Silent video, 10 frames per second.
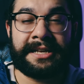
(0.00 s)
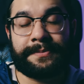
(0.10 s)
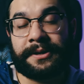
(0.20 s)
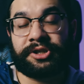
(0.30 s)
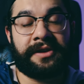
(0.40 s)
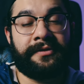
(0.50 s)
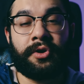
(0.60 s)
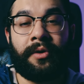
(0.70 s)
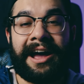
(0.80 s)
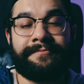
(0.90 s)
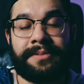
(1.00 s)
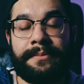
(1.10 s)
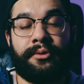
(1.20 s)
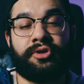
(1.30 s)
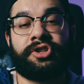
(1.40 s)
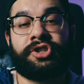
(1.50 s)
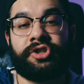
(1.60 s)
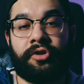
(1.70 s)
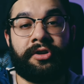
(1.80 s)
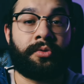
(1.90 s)
especially if you don't have people to
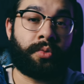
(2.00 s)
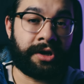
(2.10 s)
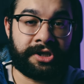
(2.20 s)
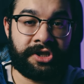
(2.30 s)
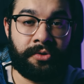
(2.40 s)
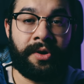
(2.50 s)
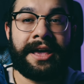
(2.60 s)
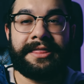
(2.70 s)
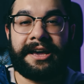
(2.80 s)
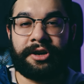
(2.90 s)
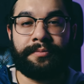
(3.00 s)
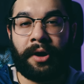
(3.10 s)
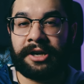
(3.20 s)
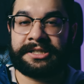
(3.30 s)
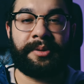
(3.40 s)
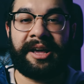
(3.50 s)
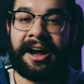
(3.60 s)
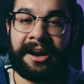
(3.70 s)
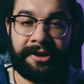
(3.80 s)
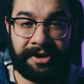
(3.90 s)
show your work to that could possibly
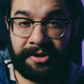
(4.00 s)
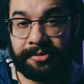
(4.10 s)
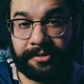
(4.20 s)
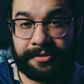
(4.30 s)
hire you.